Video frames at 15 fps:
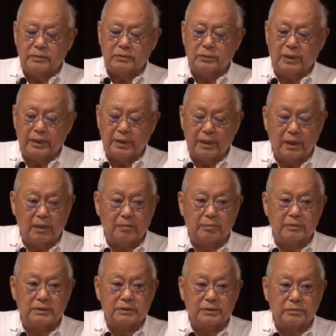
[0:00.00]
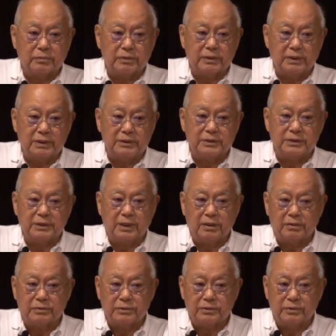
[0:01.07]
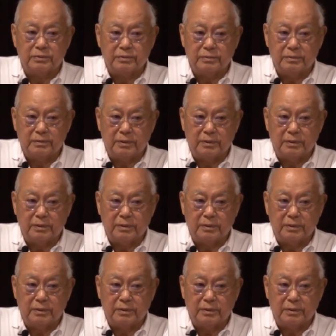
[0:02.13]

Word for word: tried to help us with ACLU,